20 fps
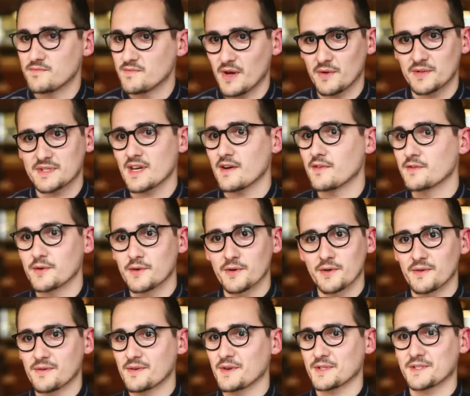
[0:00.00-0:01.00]
El
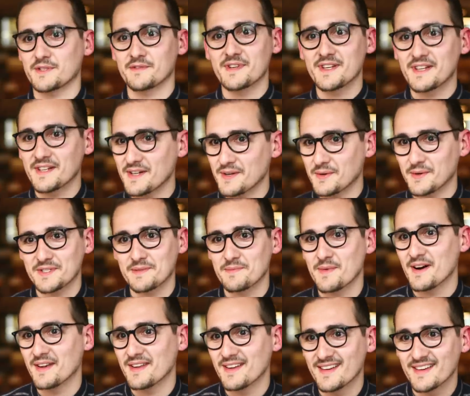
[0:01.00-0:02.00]
Salvador, Costa Rica,
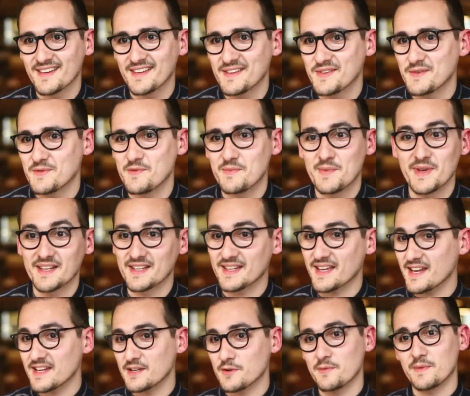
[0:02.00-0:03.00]
Guatemala. We've been in
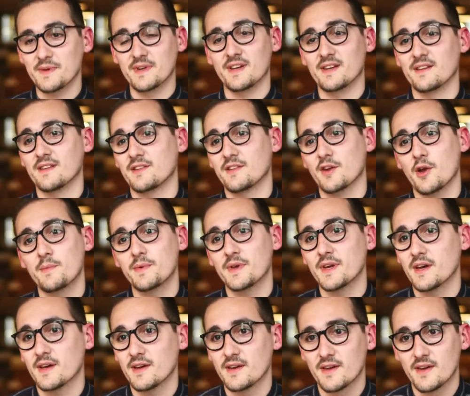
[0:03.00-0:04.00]
Kenya, we've been in
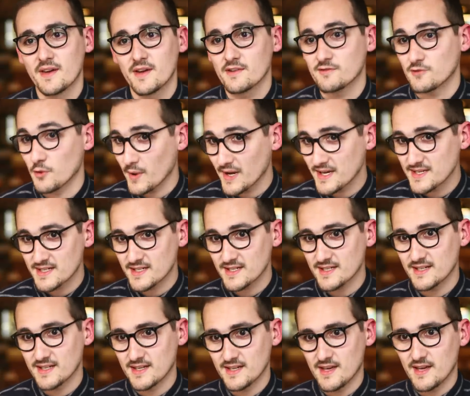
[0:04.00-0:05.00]
Ethiopia, Rwanda.
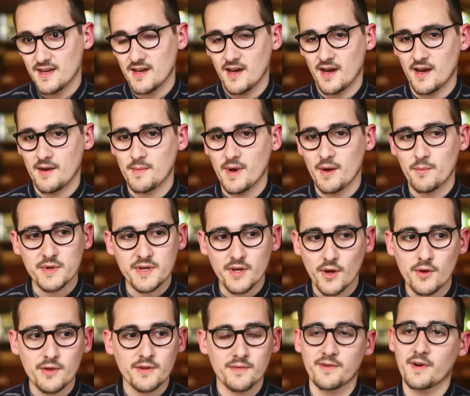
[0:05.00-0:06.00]
And we
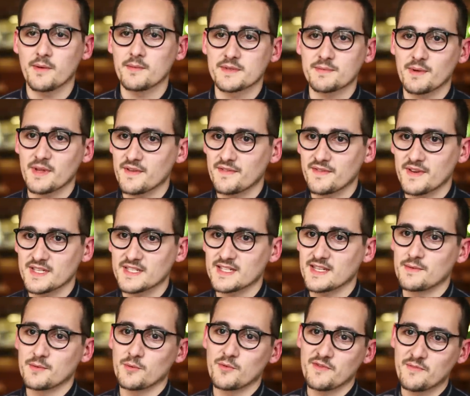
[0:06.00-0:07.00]
know the farmers by their first
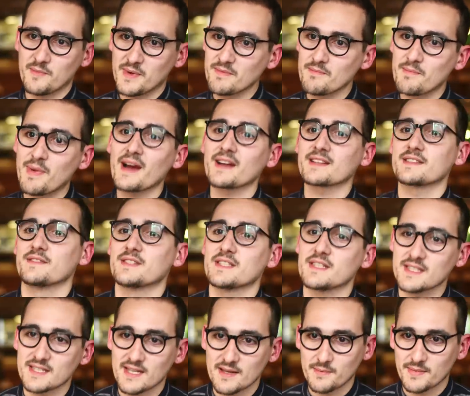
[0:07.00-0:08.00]
name, and we've been back to visit
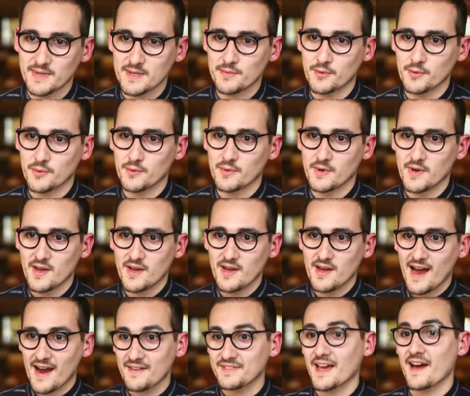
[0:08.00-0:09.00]
the same people
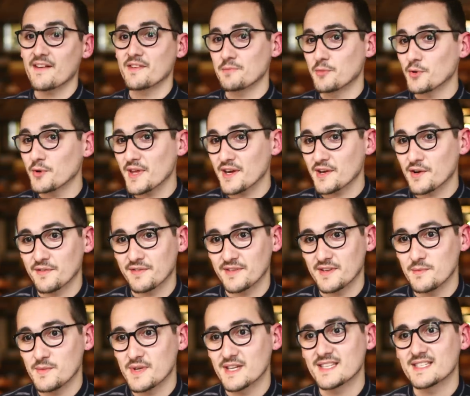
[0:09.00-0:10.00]
after having bought their coffee,
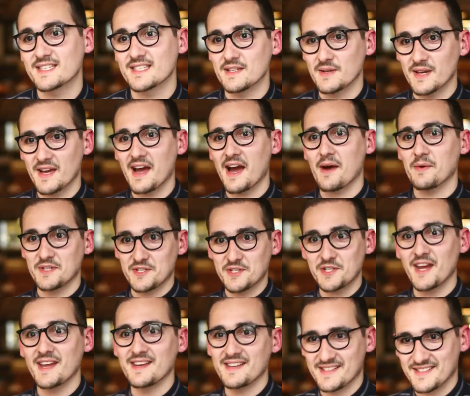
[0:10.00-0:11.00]
and we can see how it's
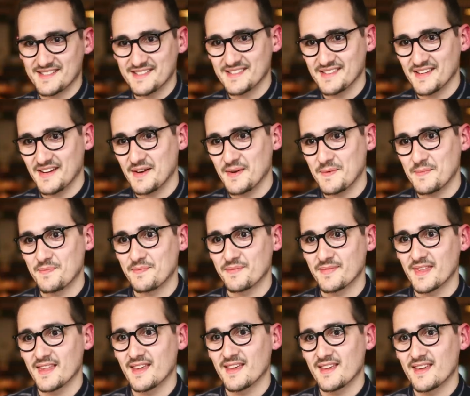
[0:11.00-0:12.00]
changed
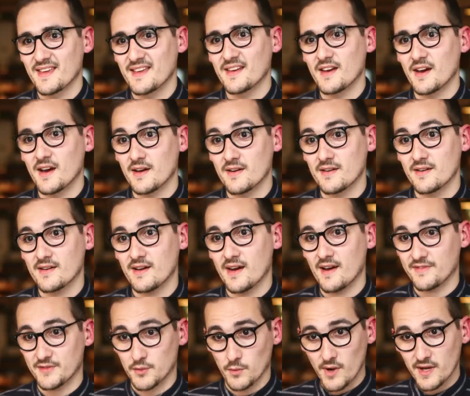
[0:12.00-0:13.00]

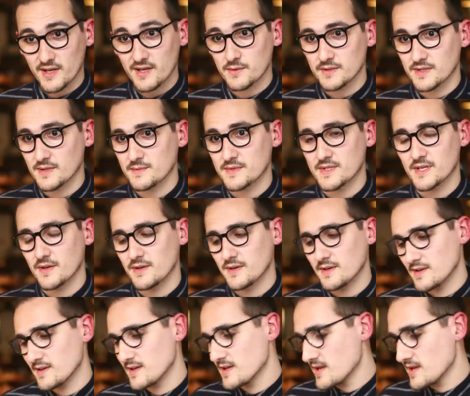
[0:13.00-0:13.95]
after working with them. So